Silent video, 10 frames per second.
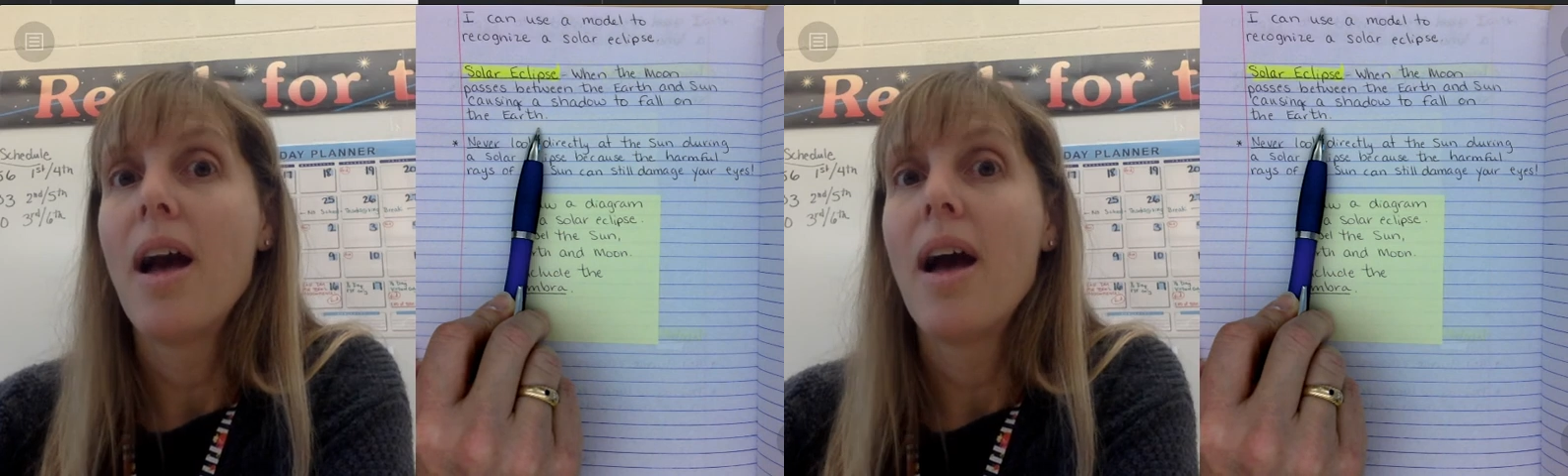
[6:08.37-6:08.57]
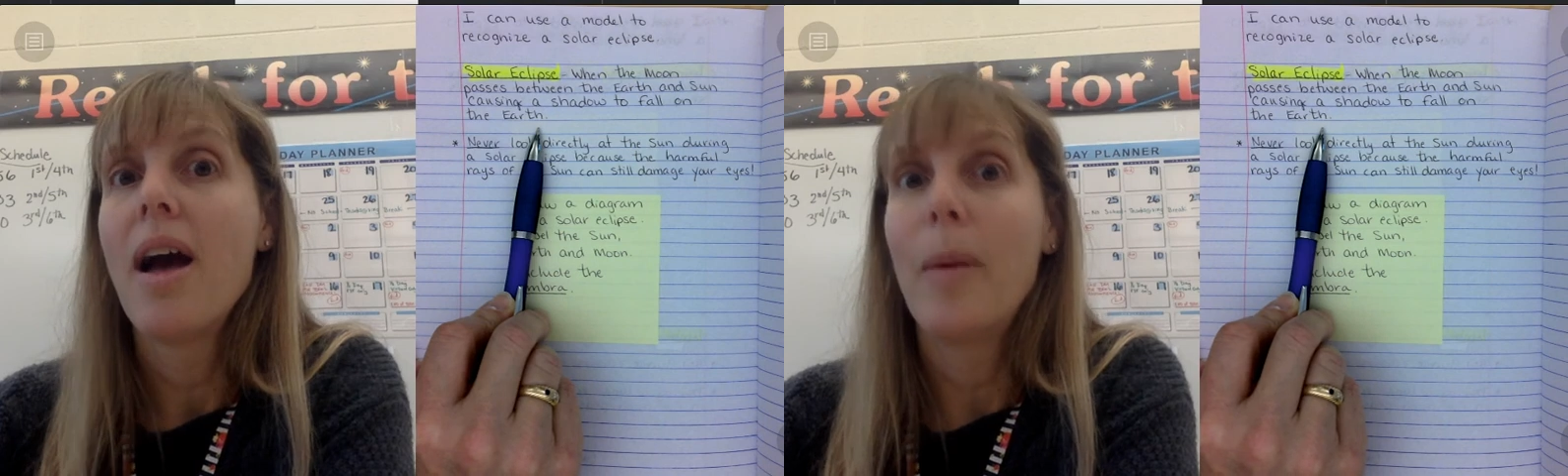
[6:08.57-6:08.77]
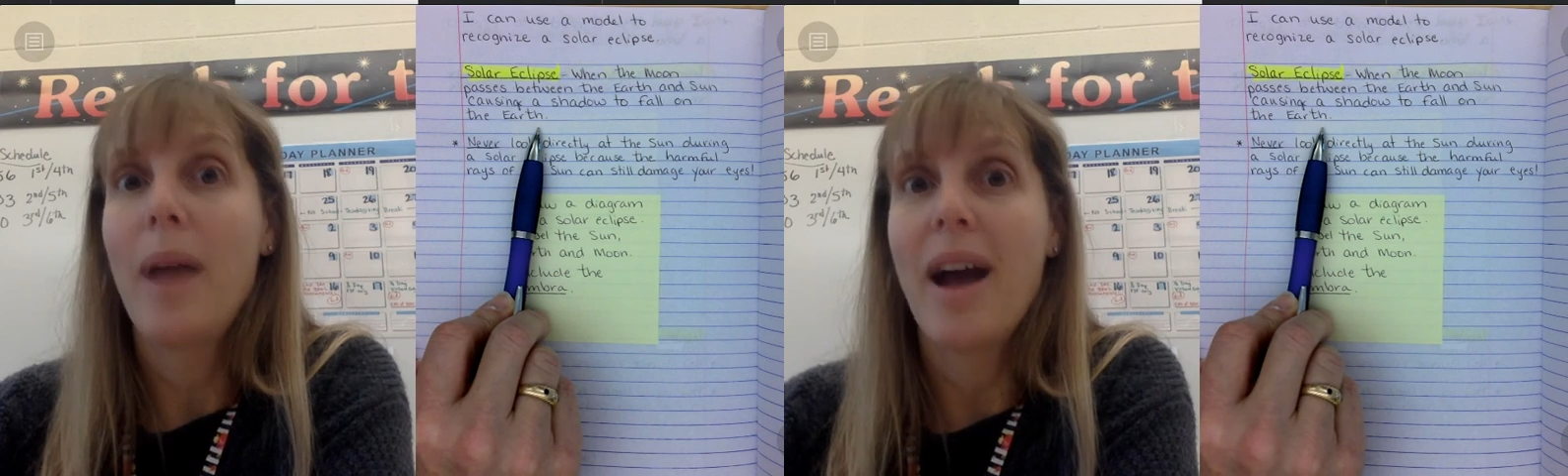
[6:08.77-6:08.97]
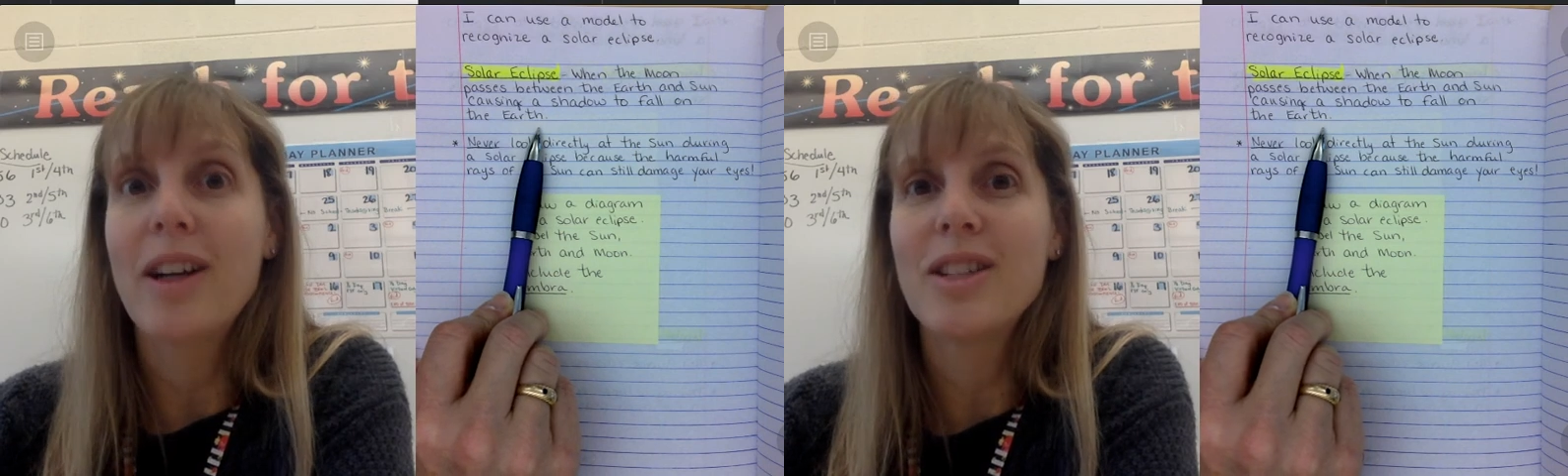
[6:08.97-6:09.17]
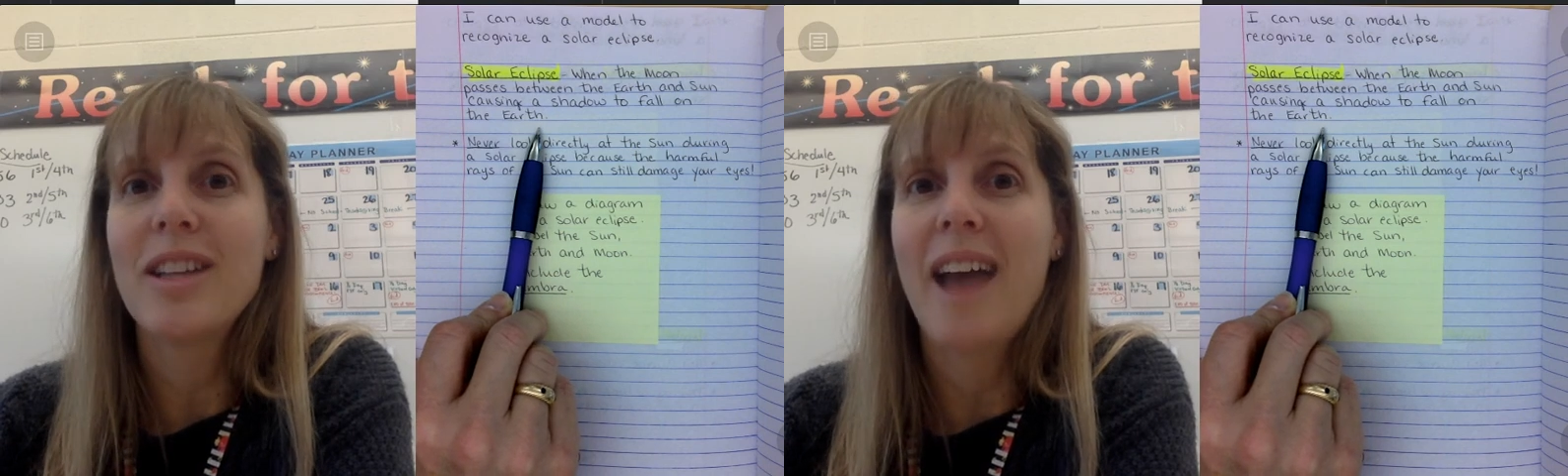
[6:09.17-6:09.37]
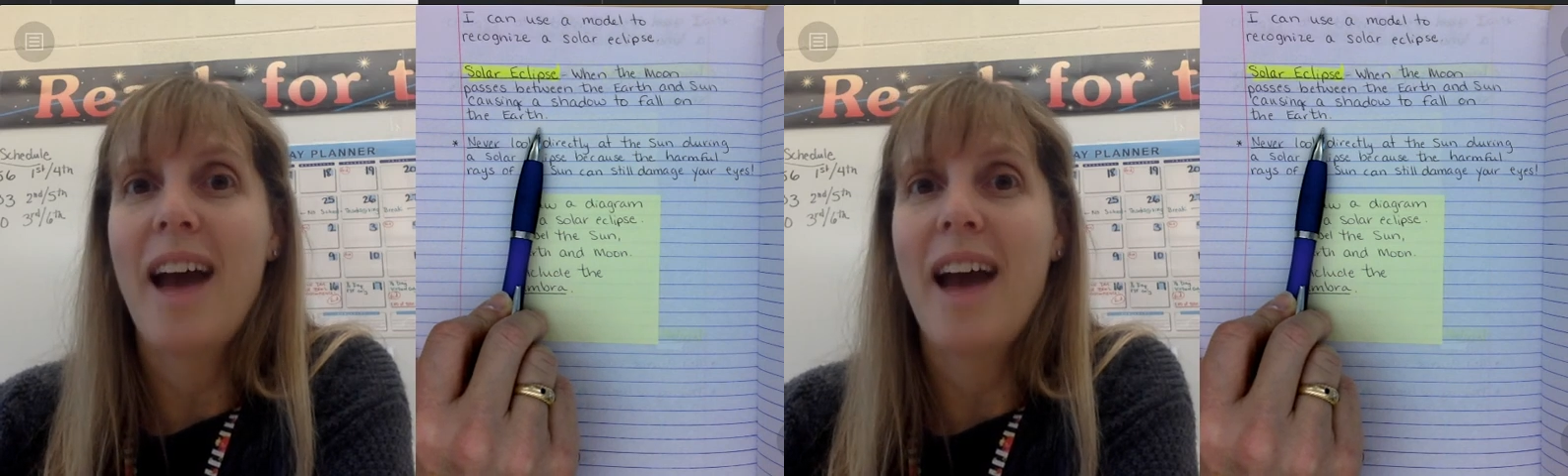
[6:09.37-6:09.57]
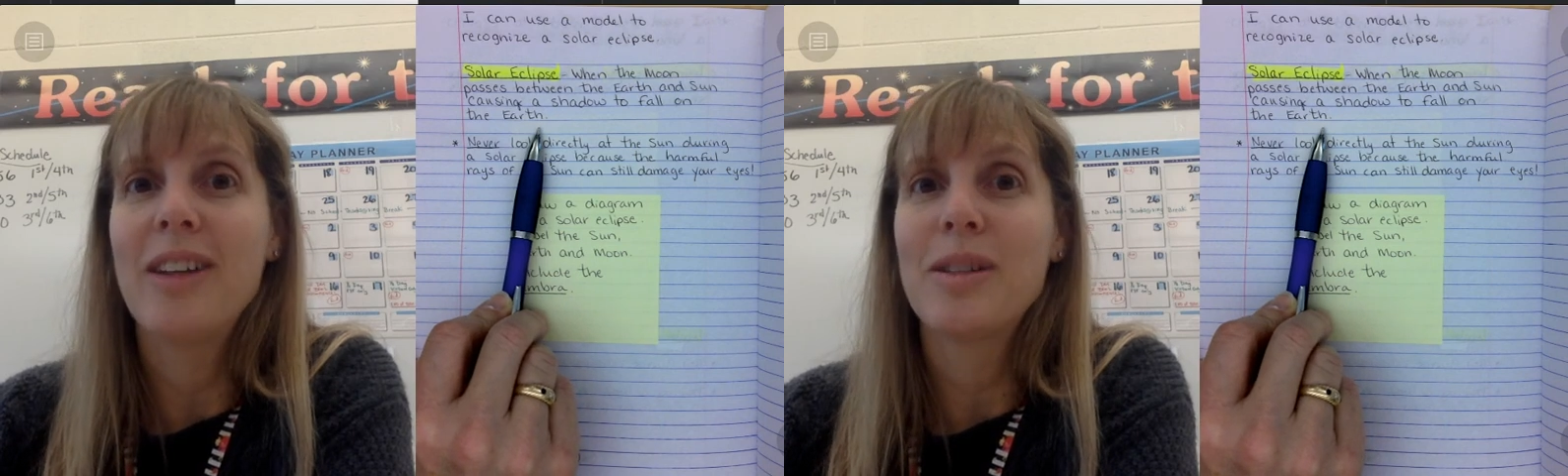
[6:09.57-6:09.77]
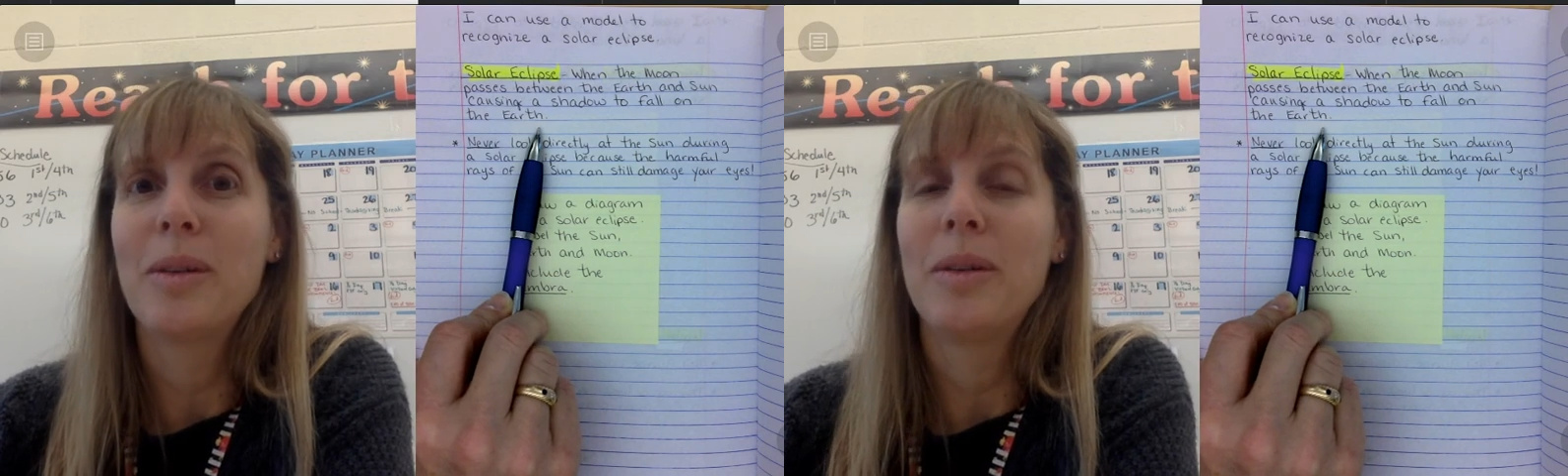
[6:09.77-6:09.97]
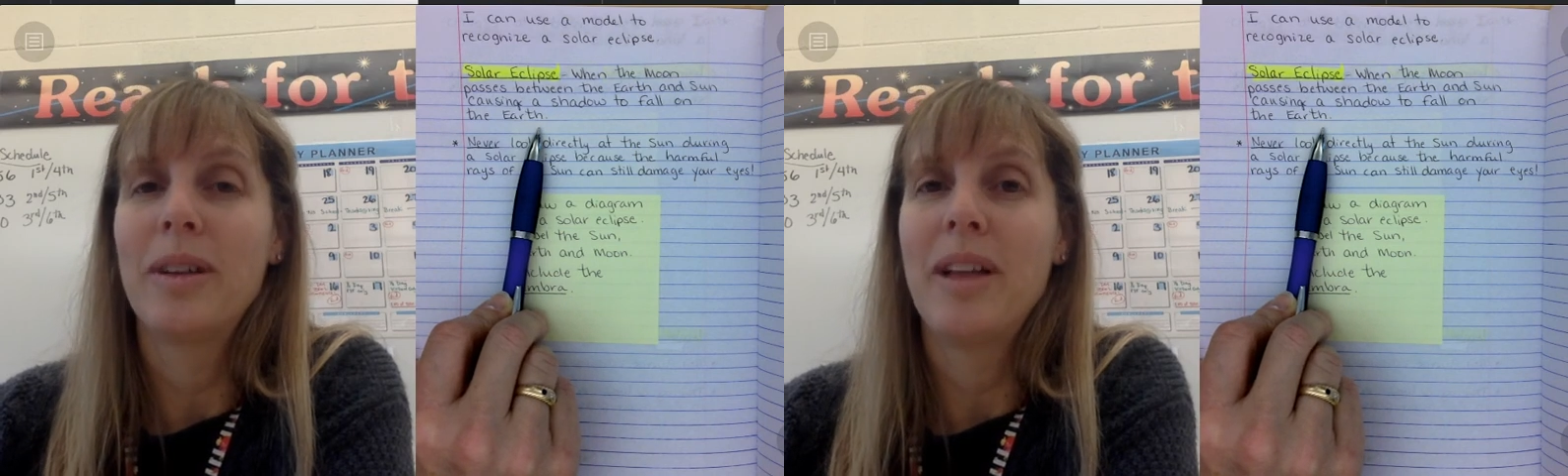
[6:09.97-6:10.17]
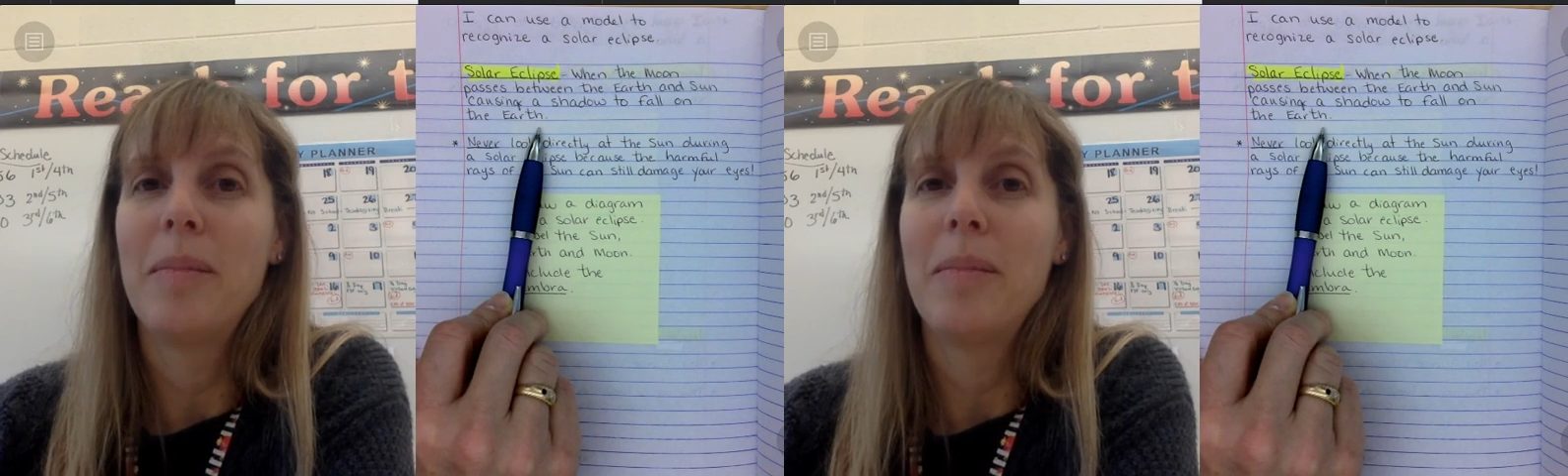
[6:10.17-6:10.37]
we actually had a solar
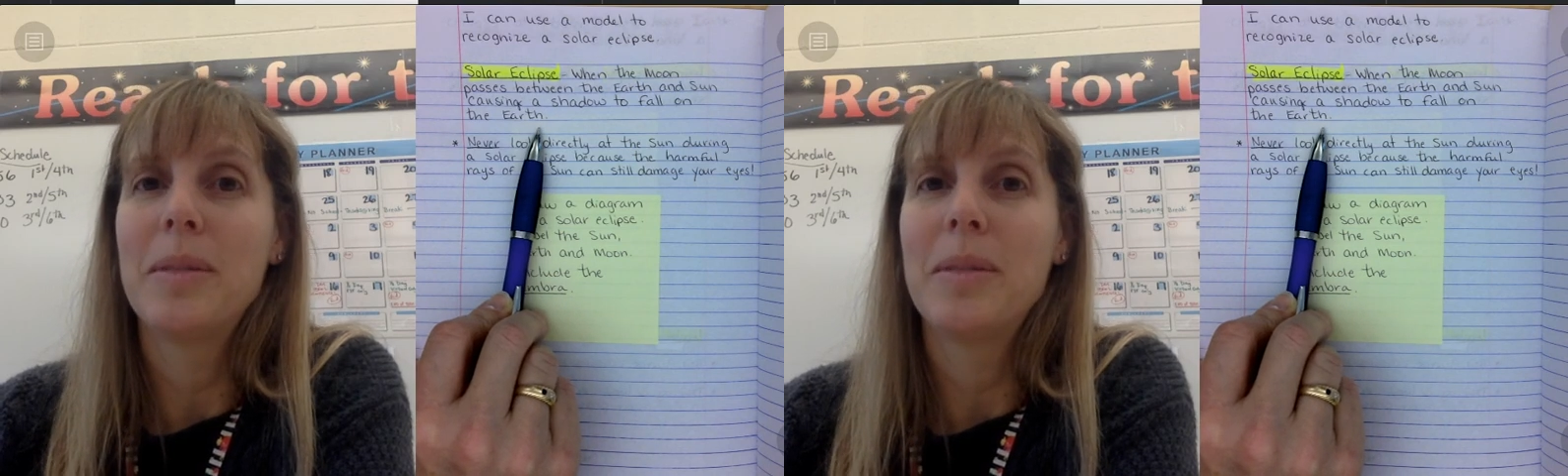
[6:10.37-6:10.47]
eclipse.